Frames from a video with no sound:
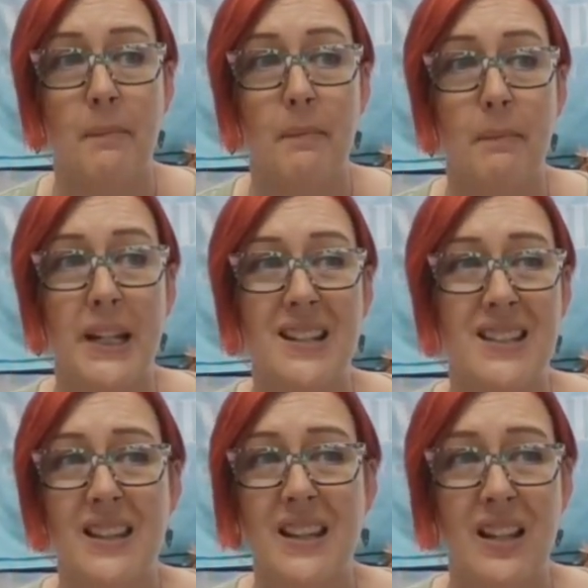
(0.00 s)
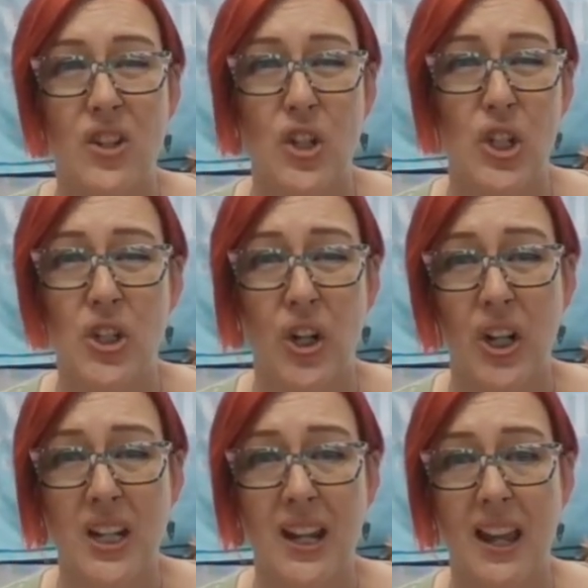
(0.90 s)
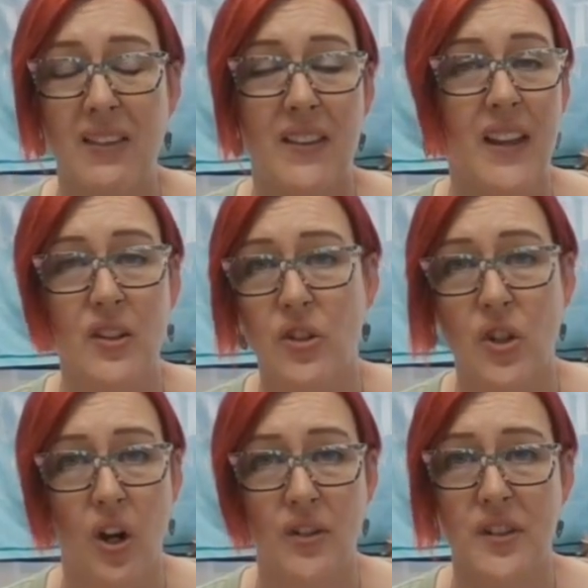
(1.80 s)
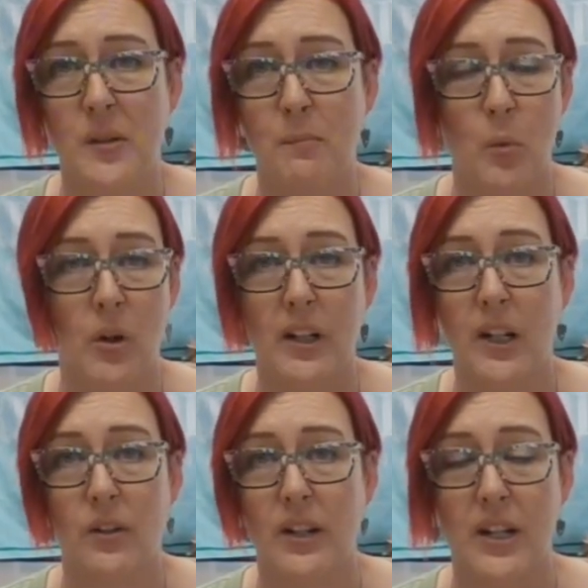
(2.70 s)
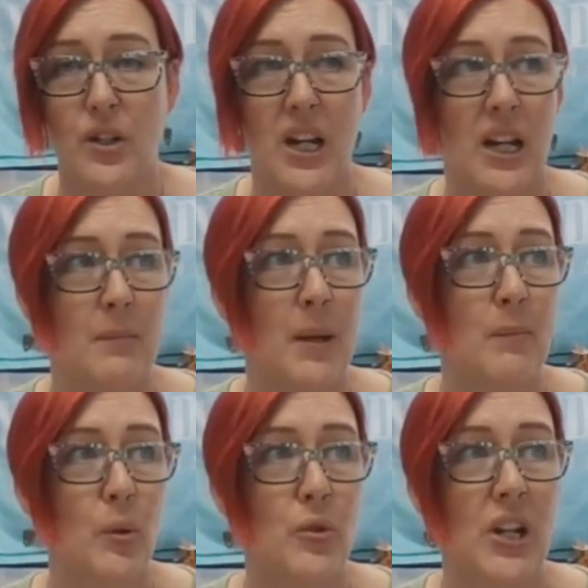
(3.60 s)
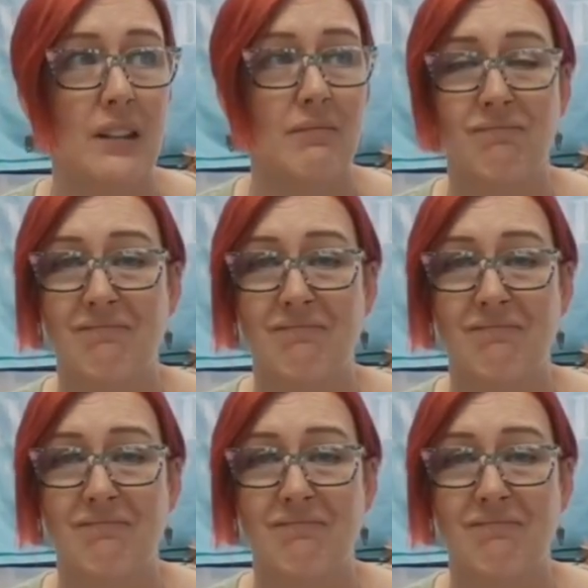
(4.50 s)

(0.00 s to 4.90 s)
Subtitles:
Because then that's a should, and then that just causes more guilt and shame and bullshit.